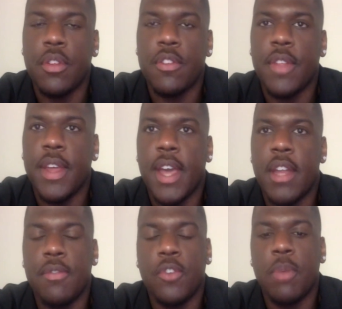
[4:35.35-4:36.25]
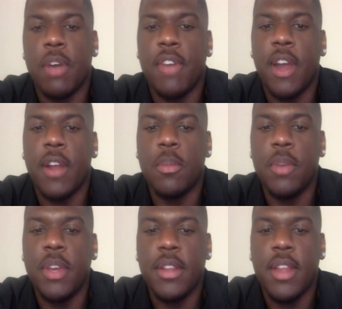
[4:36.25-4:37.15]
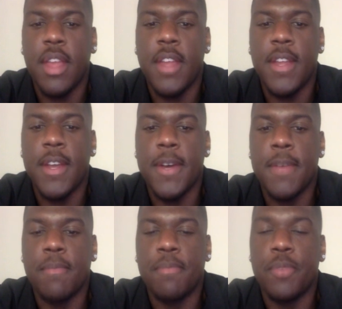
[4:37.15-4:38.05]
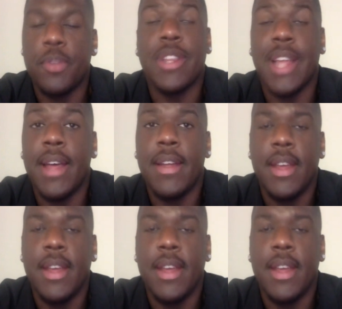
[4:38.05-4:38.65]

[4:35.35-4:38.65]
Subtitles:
So that kind of fueled my fire a little bit, and a lot.